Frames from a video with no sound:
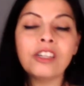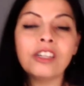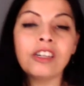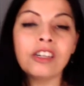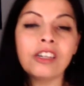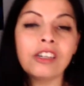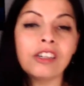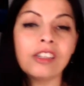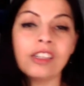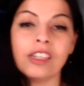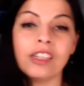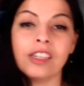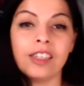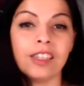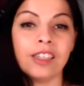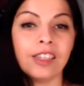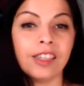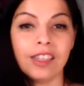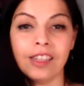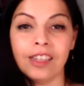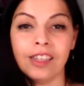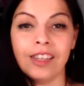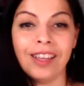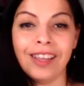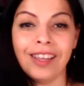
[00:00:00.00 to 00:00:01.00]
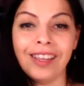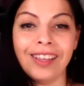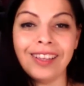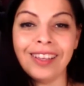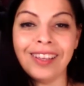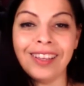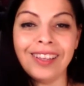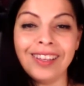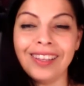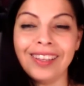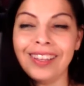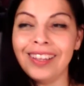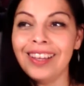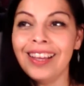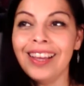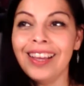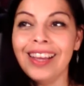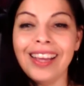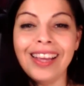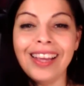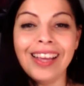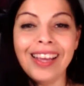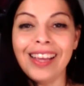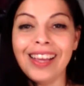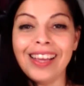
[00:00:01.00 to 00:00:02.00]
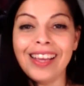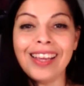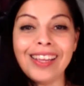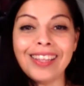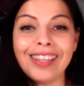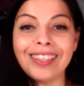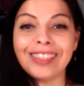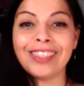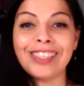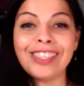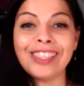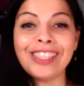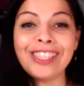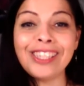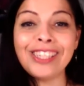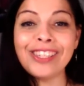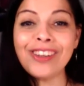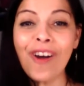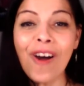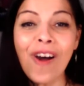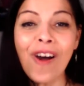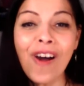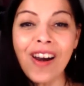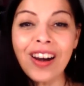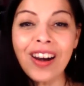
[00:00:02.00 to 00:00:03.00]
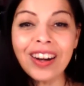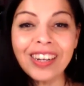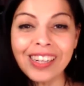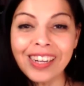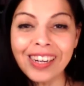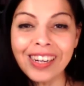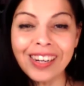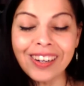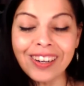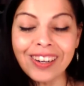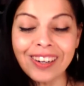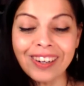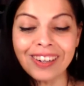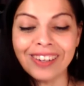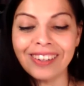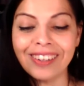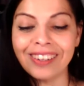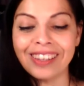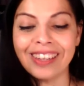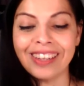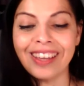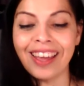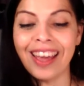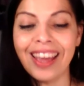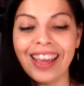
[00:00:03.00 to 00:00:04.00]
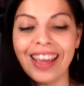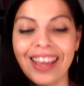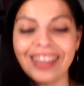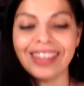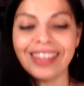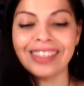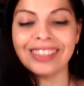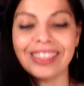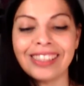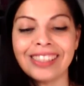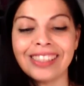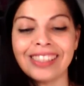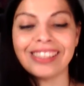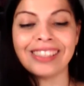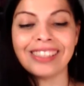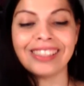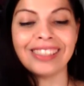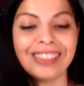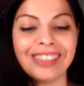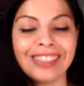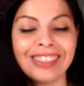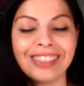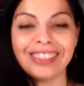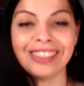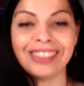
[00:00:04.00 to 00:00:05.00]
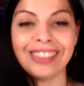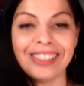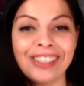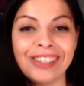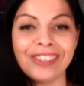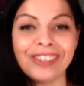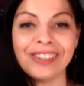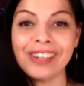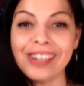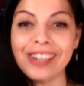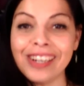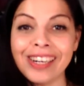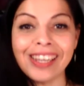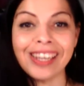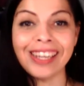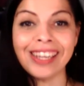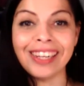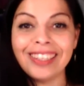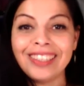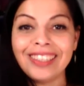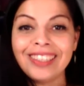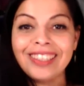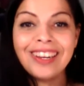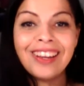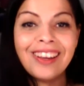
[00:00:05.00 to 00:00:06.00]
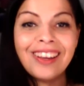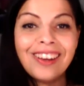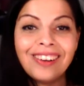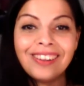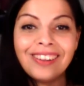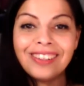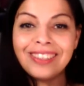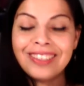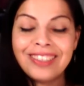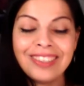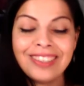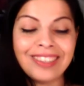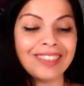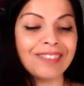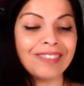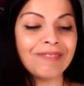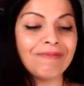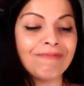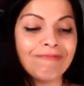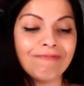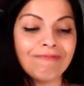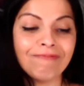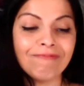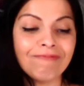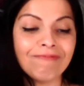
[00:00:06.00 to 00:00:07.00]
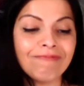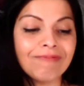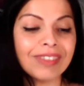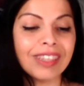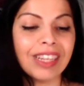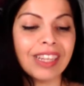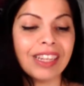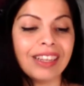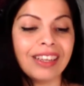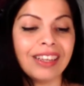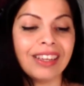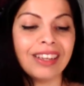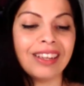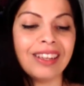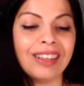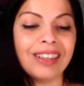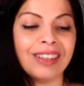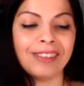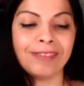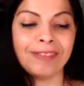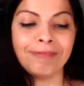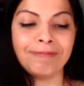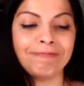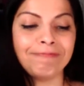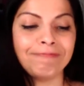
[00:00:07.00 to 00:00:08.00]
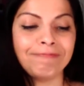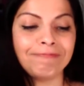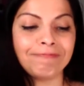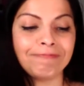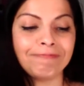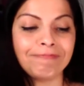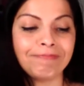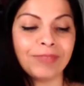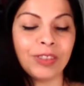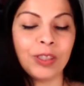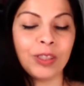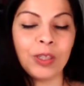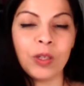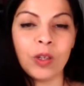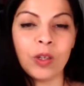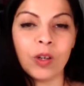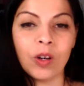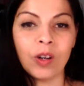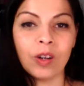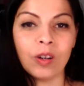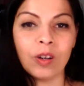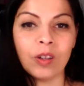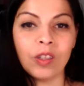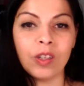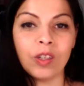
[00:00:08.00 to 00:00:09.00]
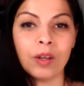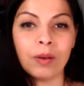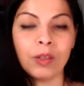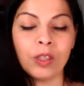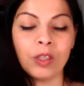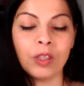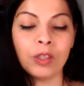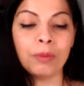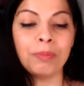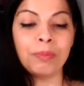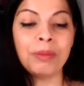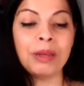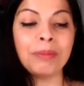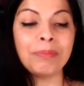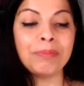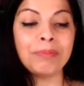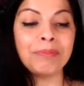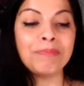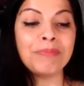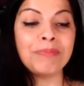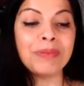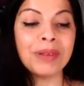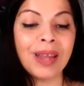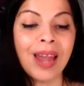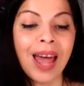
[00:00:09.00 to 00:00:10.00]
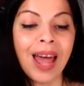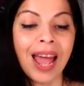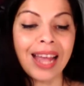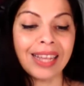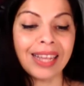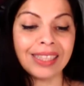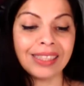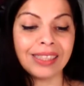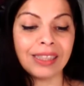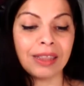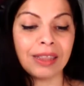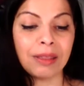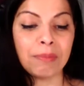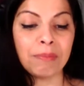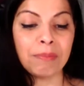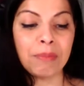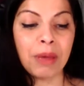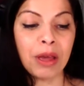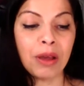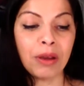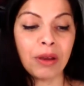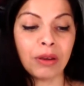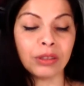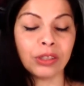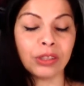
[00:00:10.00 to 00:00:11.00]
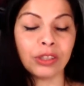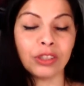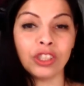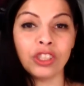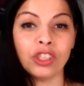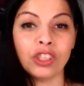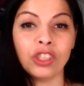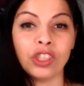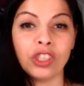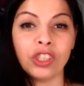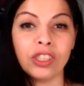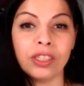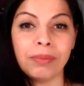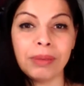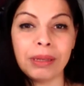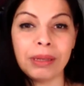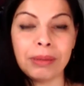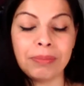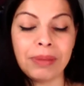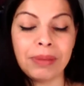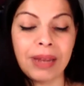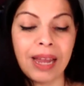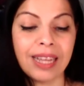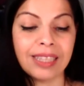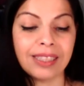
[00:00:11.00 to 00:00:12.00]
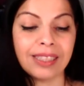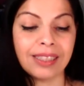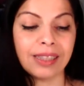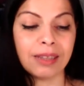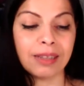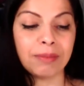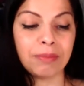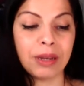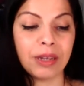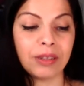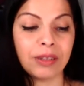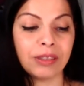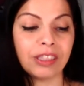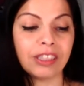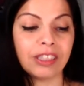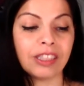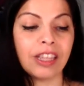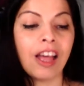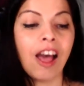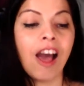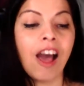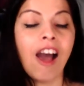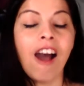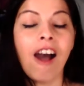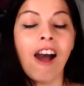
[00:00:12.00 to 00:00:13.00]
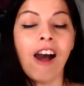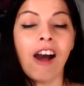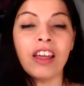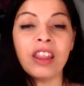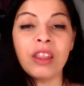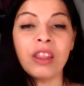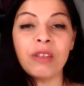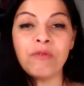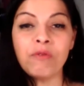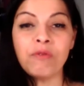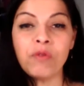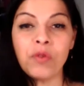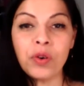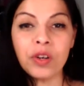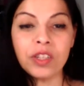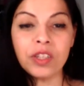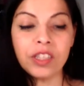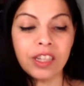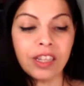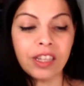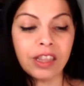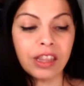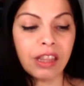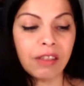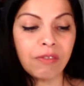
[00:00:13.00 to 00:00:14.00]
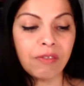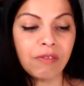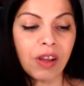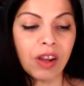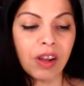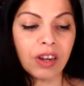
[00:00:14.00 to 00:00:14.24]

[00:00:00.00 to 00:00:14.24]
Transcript: it's your year. Okay, it's you're it. You know, um, you're, you're, you're being blessed the most, or you should be blessed the most. On the 14th of October,